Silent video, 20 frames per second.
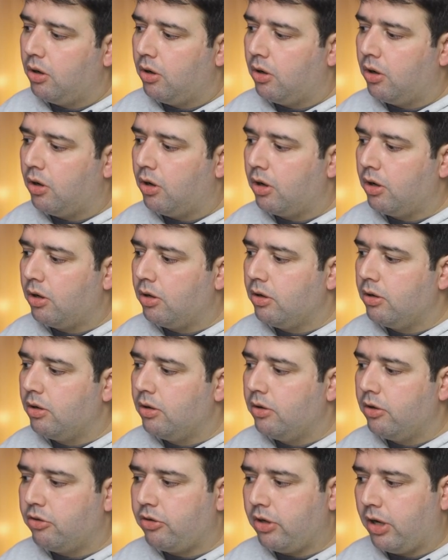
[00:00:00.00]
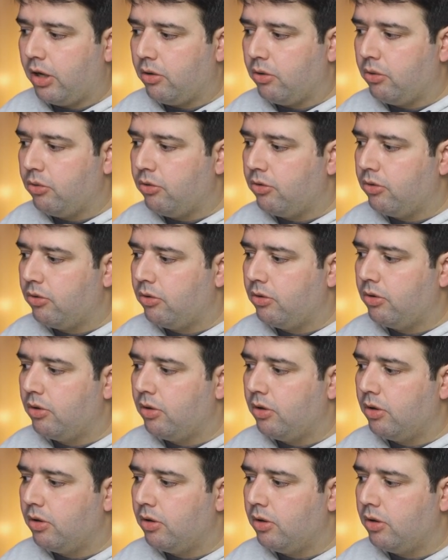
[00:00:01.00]
or the shadows,
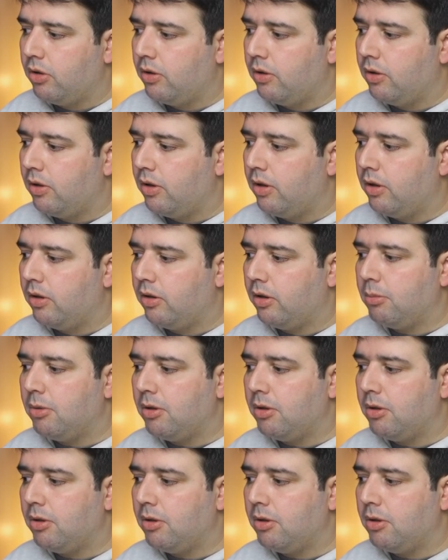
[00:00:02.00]
the